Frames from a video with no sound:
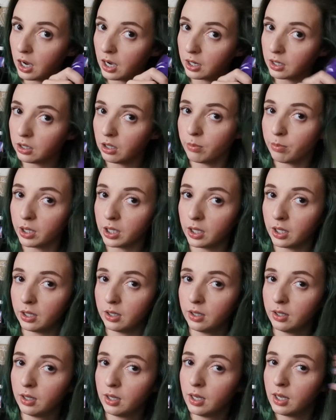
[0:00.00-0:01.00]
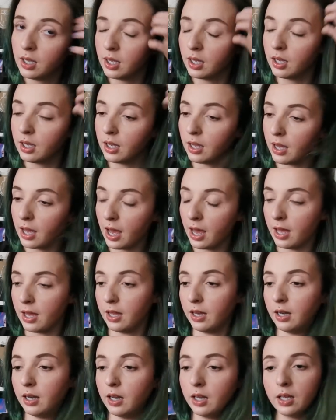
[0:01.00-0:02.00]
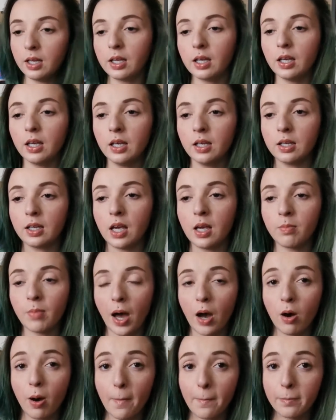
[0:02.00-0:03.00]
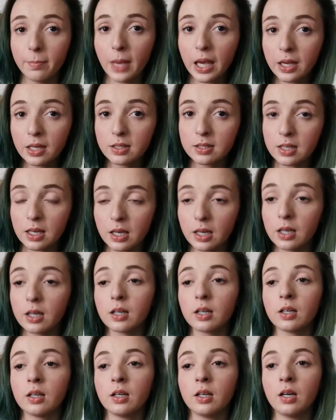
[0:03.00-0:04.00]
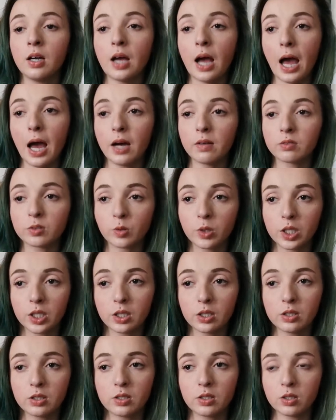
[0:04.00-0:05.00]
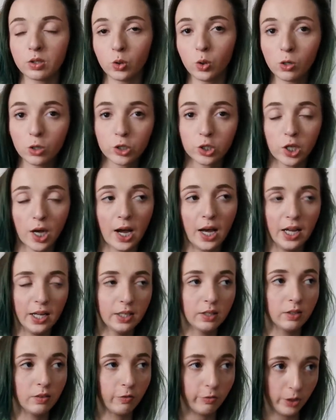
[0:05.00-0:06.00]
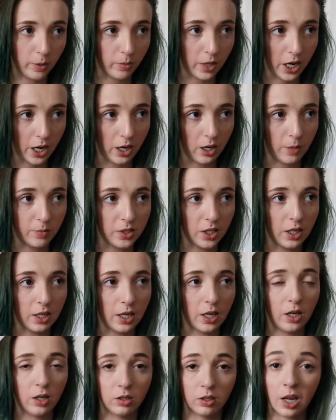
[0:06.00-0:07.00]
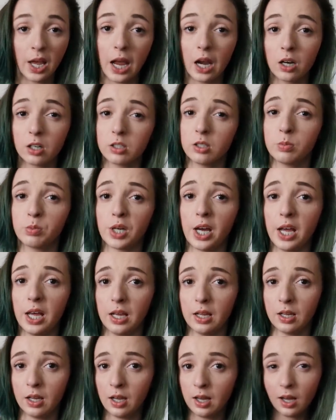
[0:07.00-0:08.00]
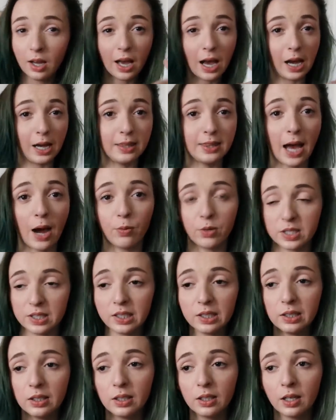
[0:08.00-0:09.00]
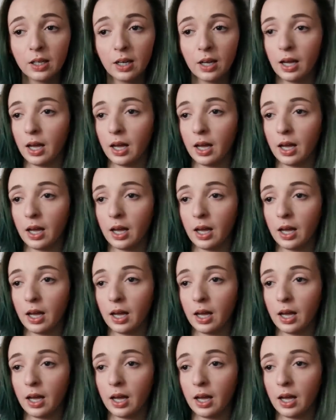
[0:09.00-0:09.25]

unclipping it, and it came out amazing afterwards, cool shot, flip my hair upside down, hairspray, and that was it.